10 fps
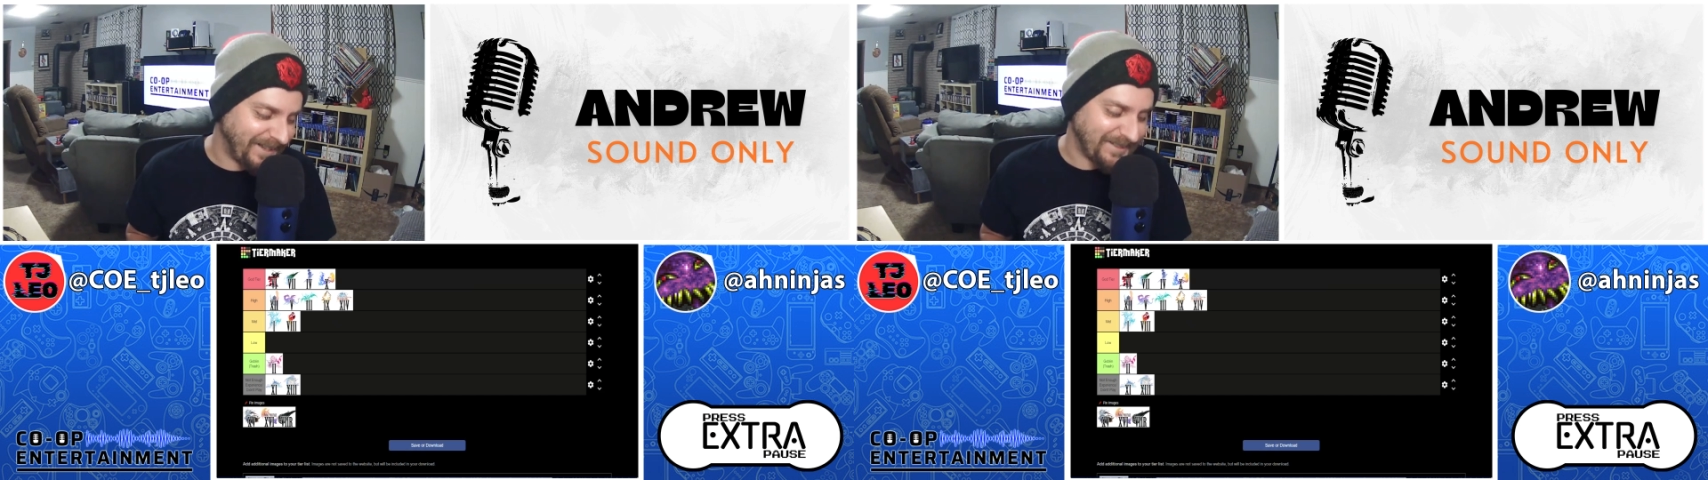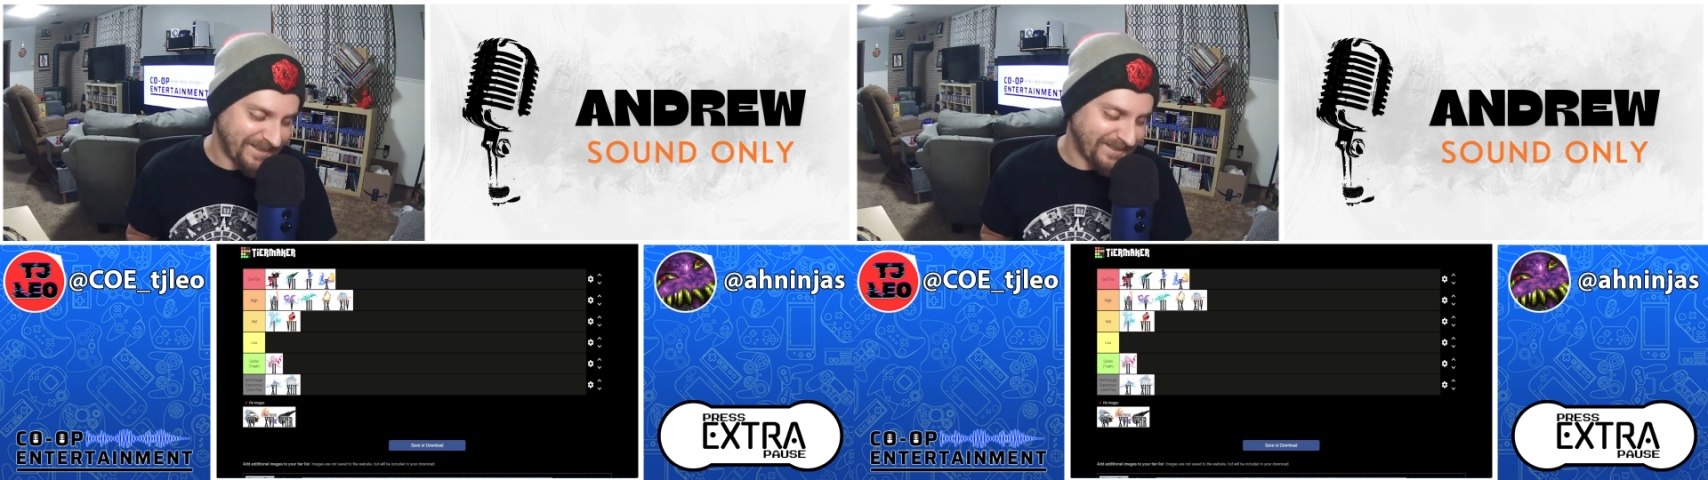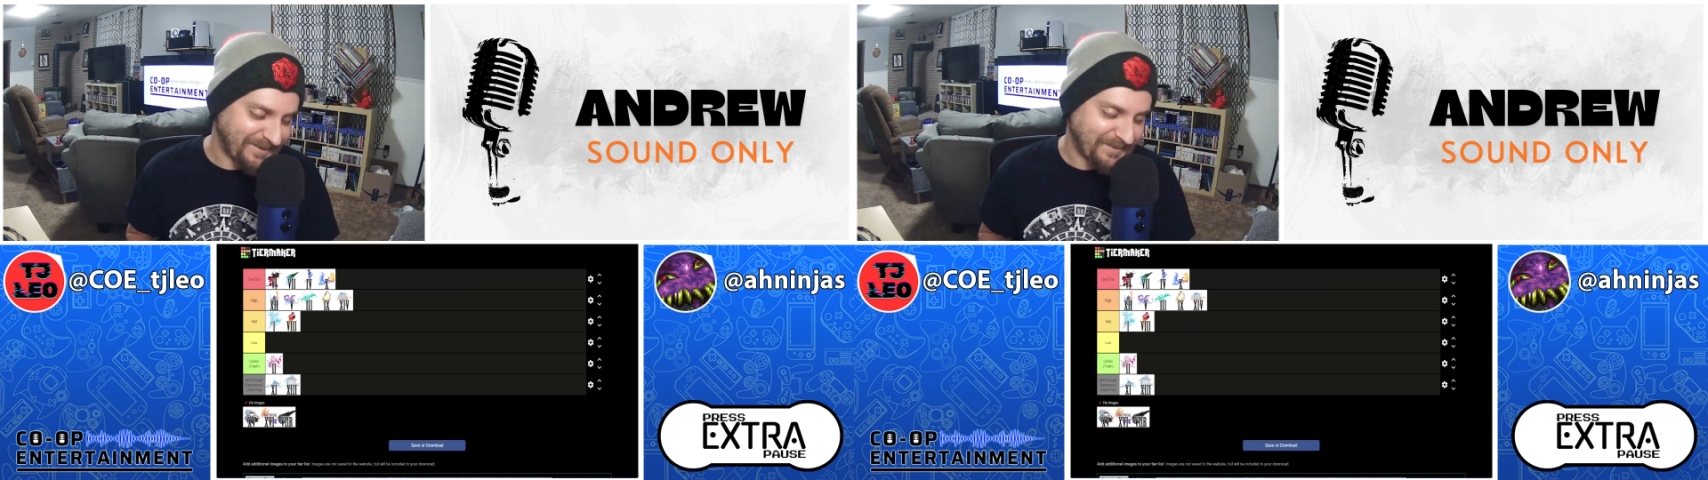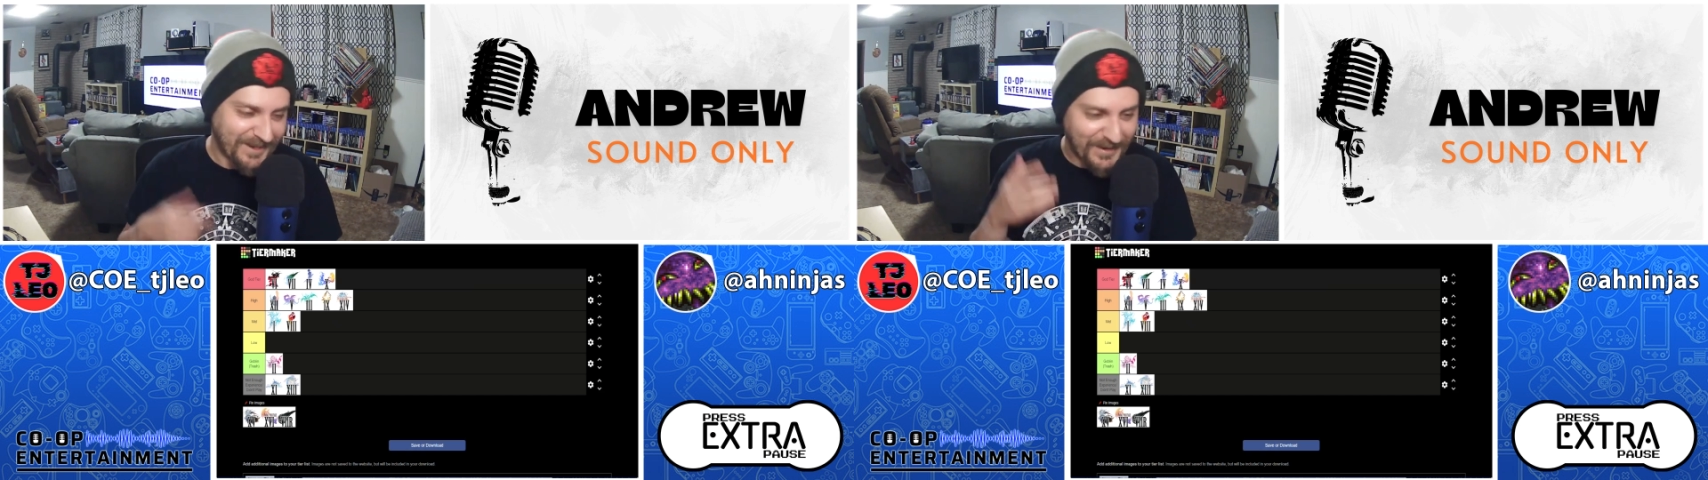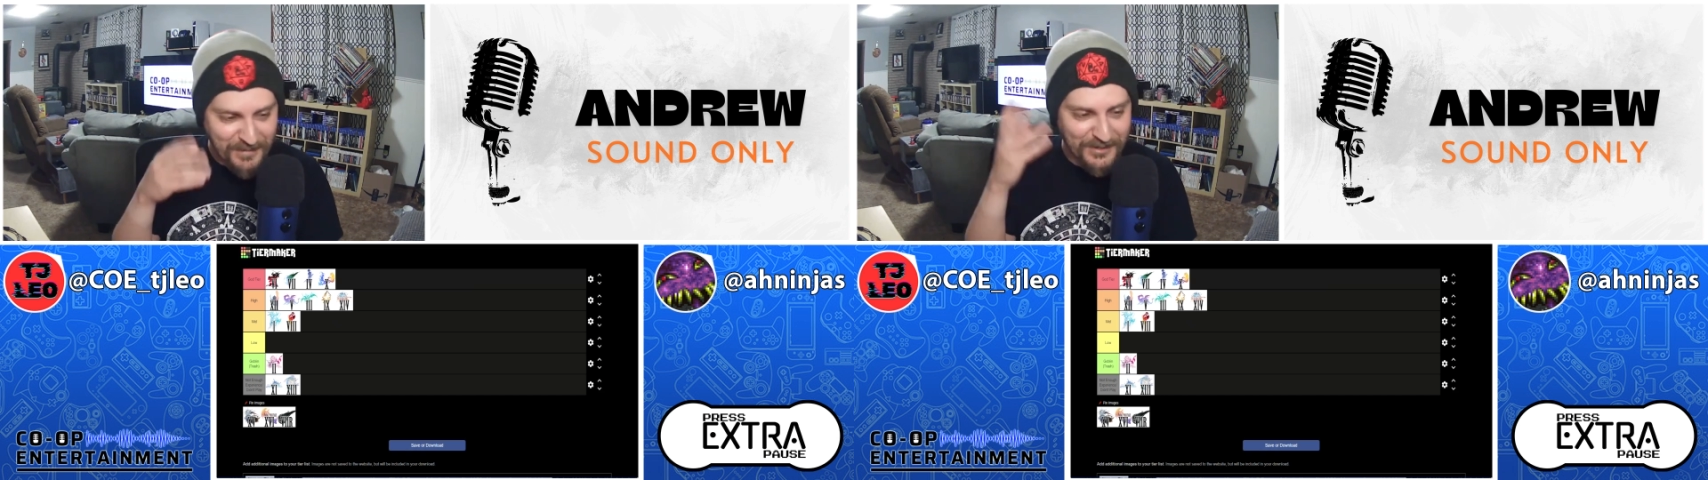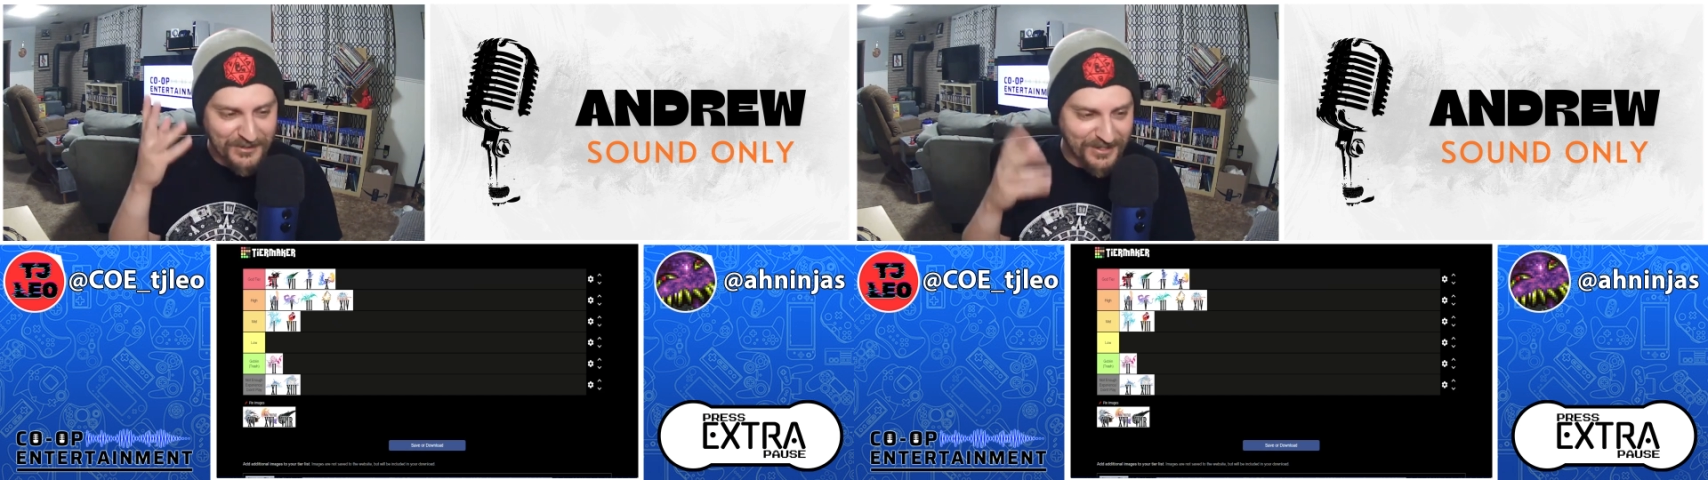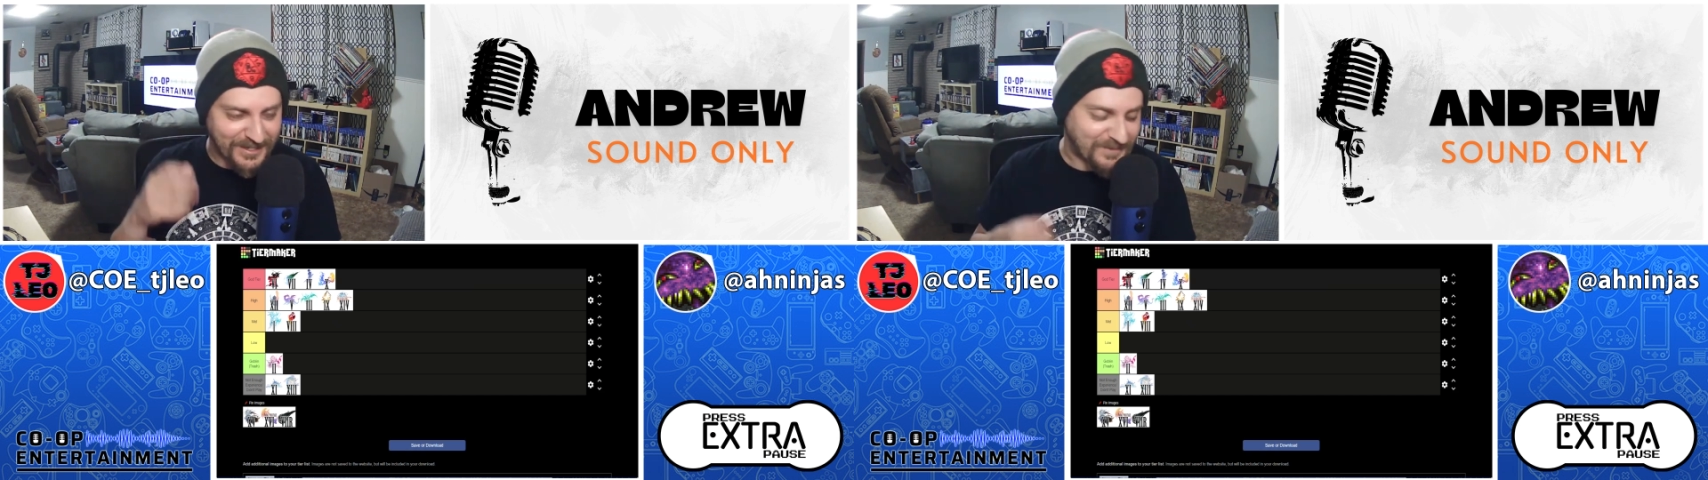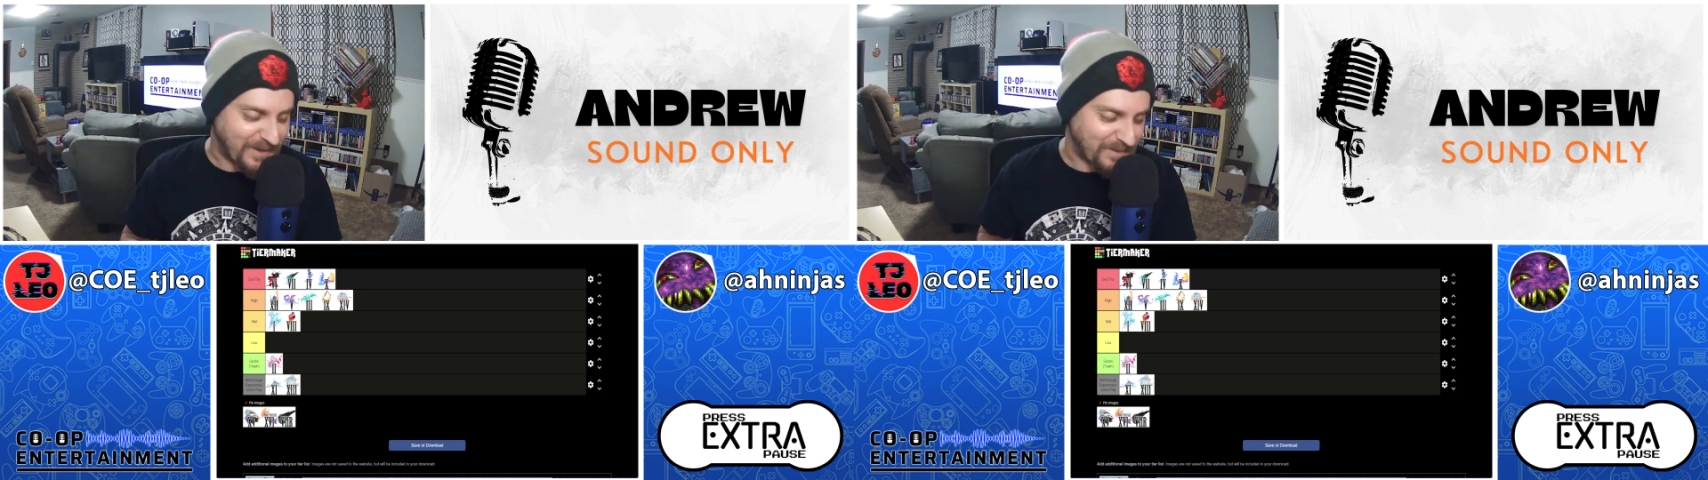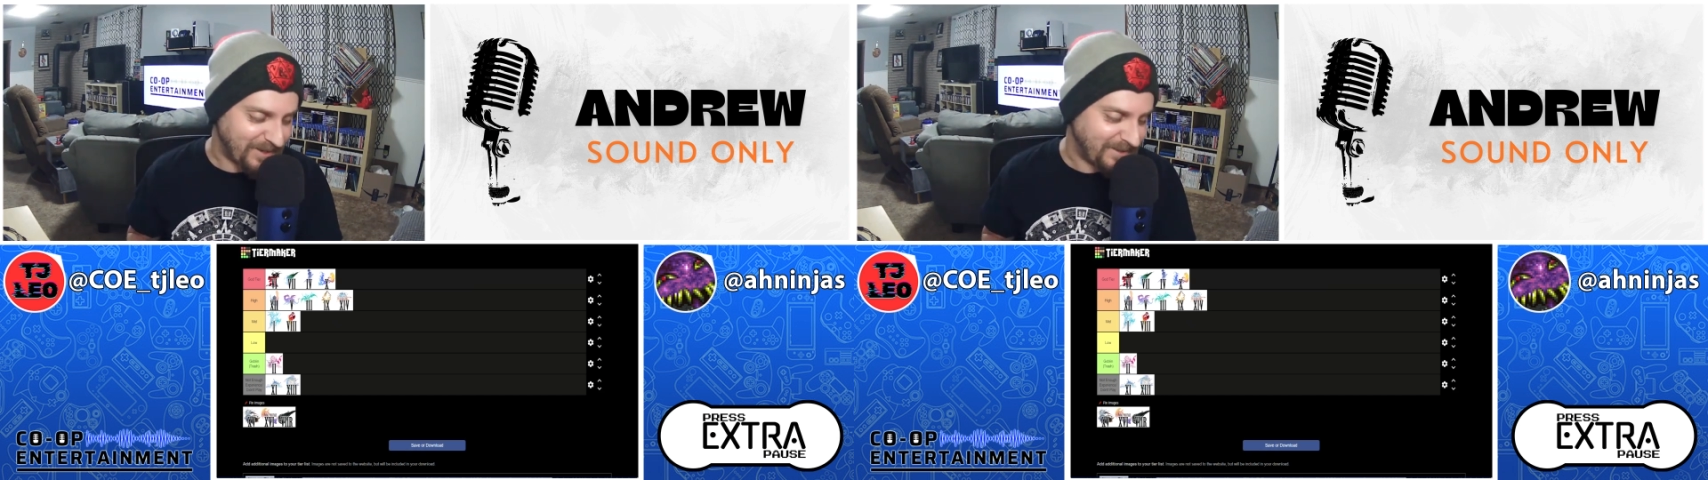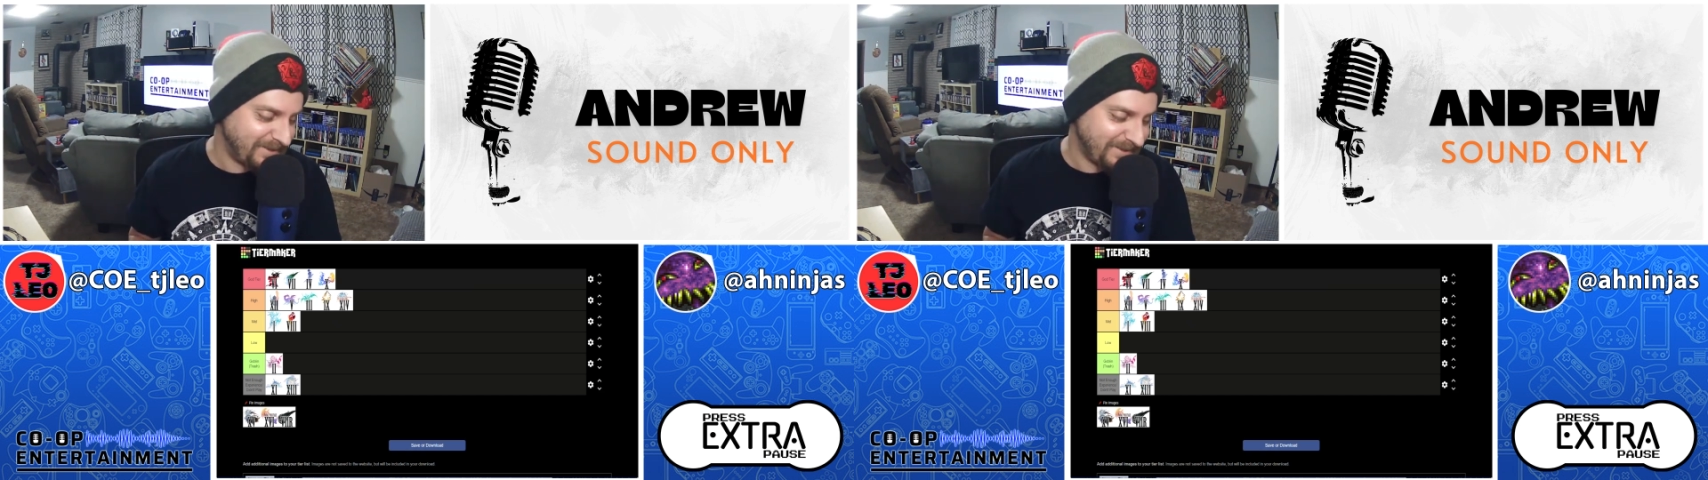I'm picturing it in my brain.